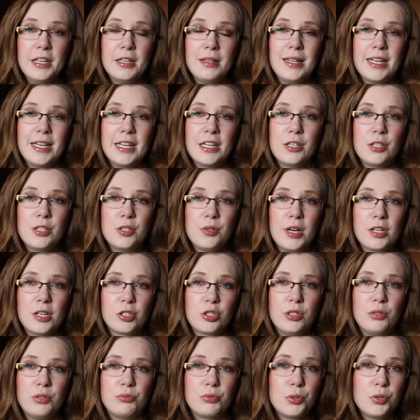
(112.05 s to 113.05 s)
like to
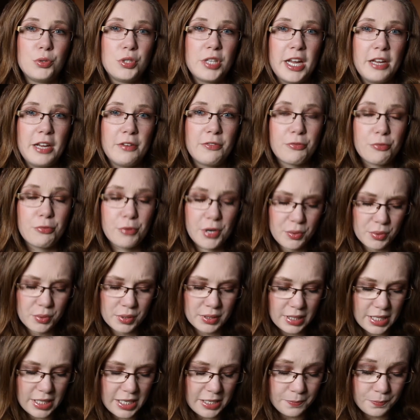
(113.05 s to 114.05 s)
actually rotate
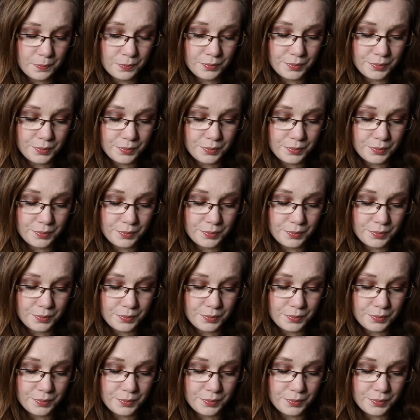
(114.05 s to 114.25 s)
frequently.